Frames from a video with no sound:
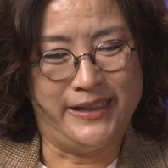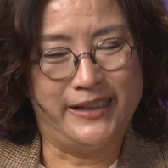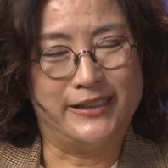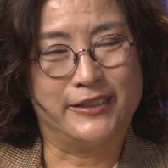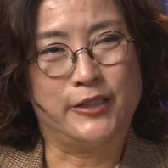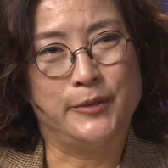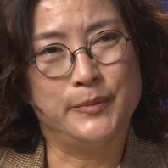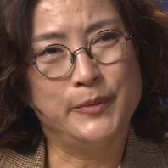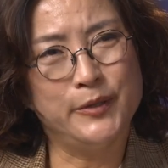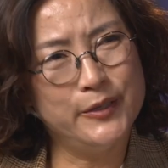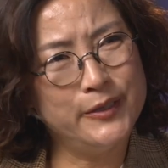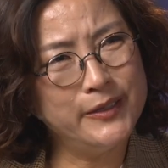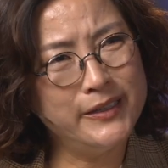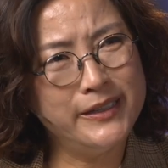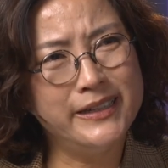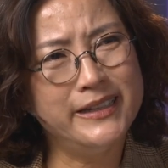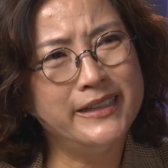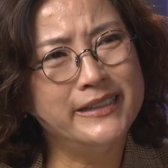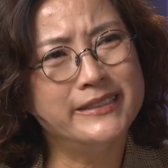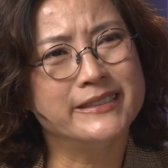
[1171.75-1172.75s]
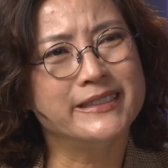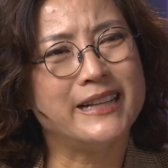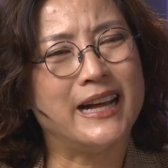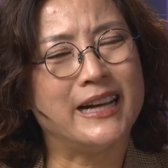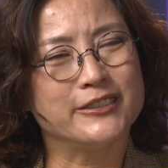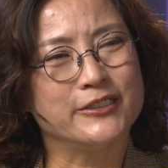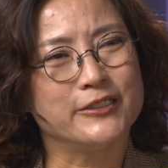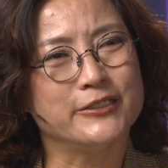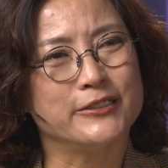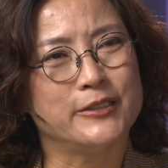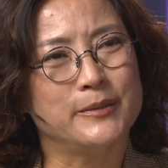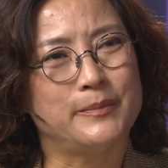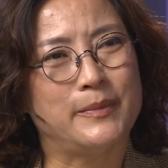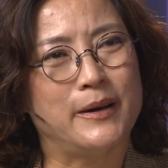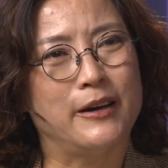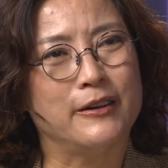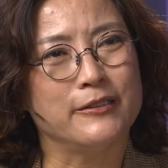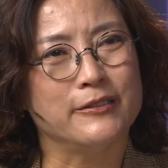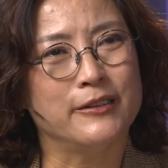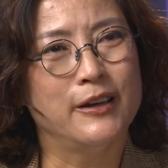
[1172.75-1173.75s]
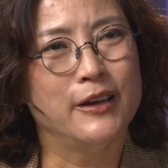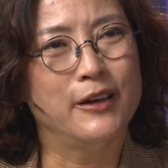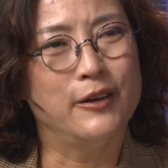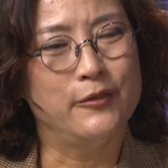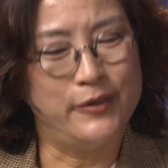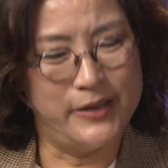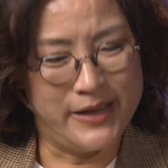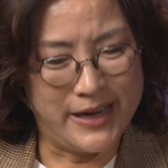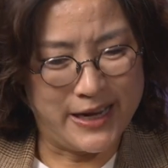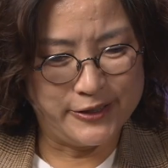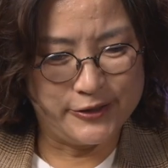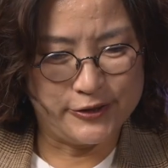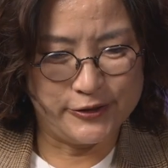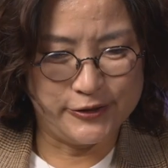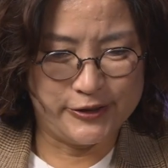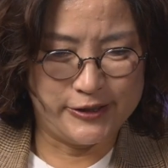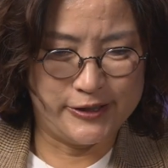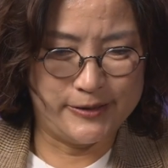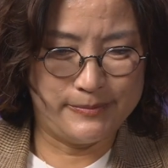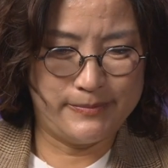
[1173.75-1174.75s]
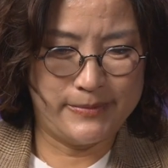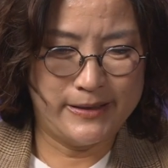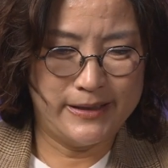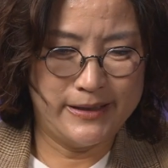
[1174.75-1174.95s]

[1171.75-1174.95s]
And community is not just about relationship.